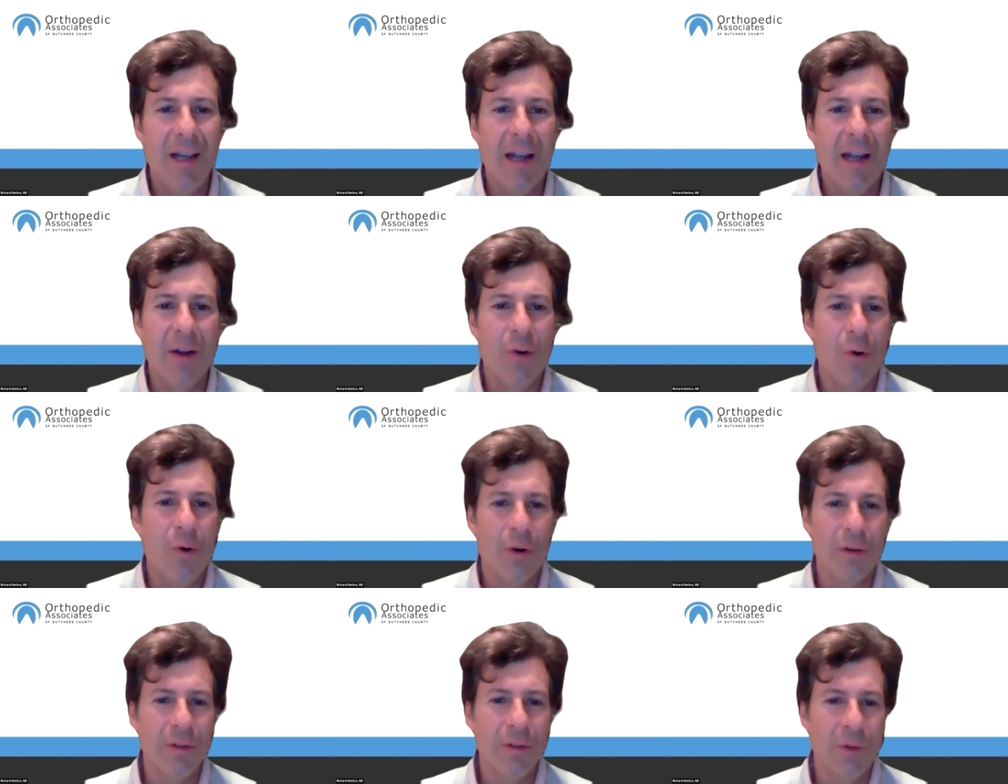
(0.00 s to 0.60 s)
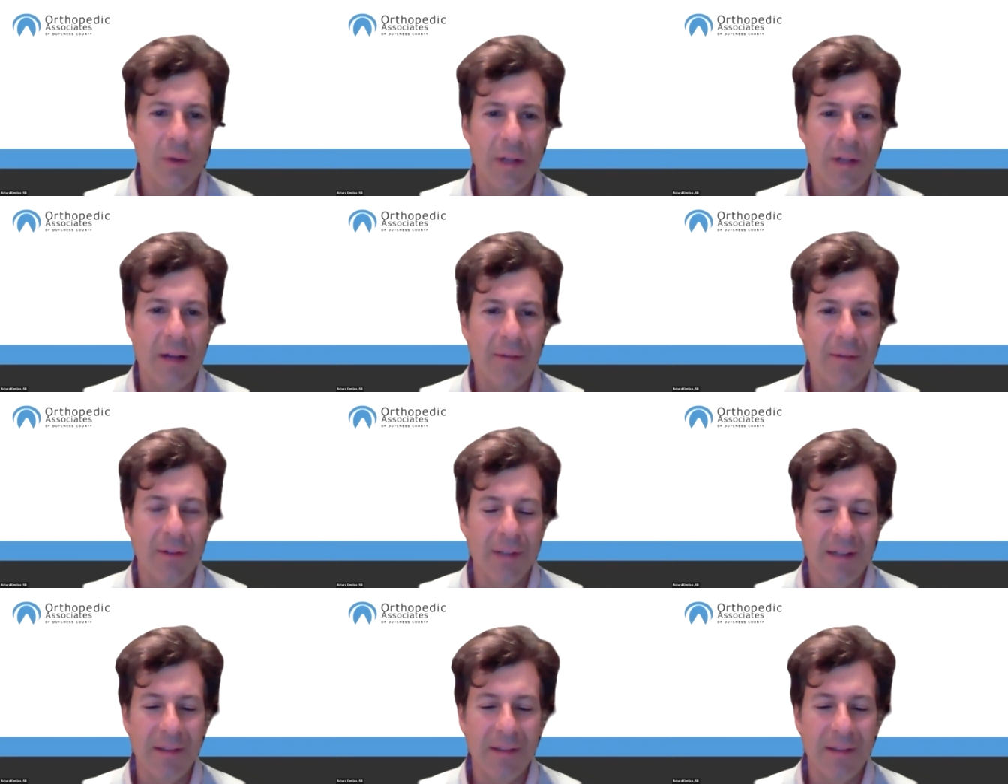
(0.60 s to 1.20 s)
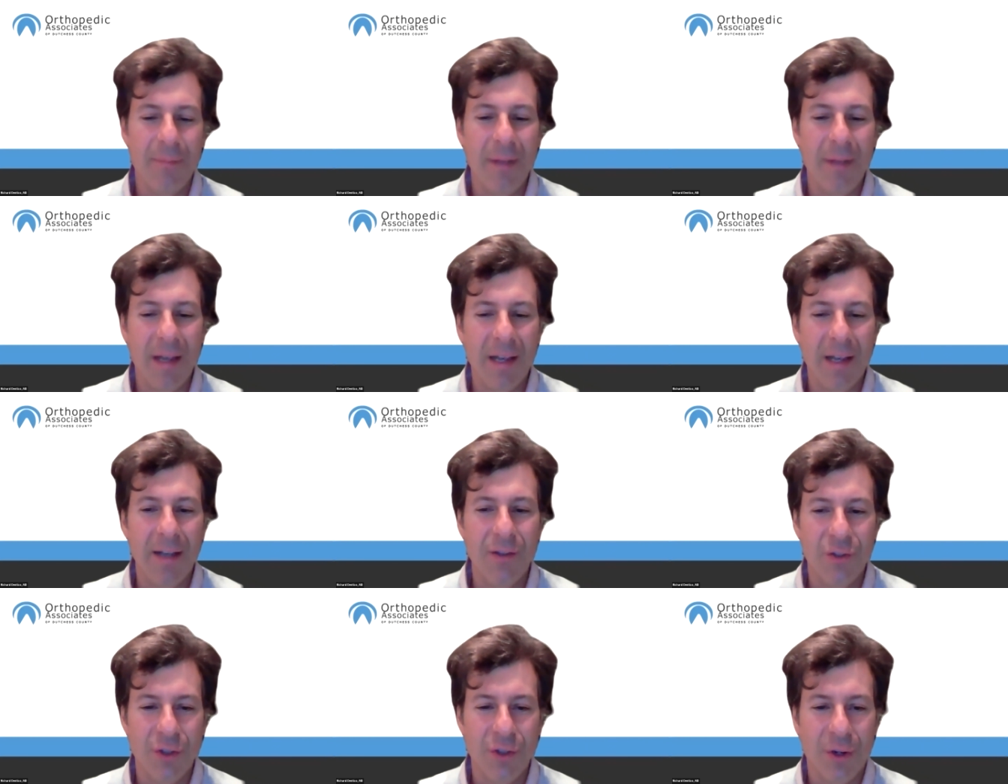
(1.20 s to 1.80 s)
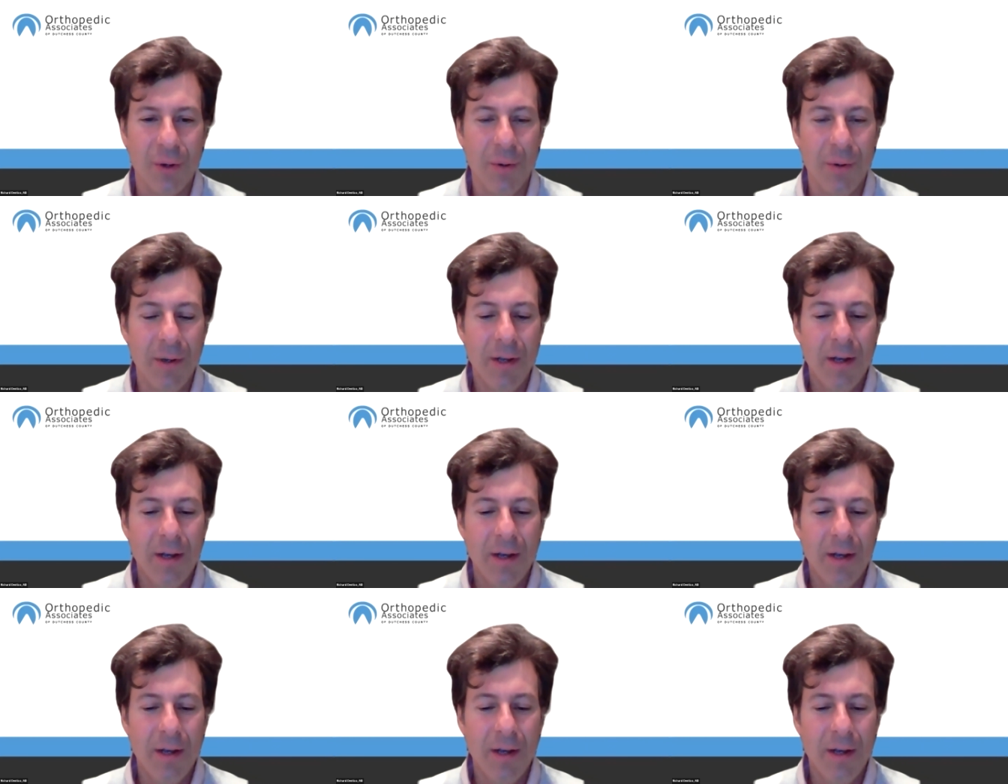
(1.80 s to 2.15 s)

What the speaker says: and cortisol levels. That's a big issue.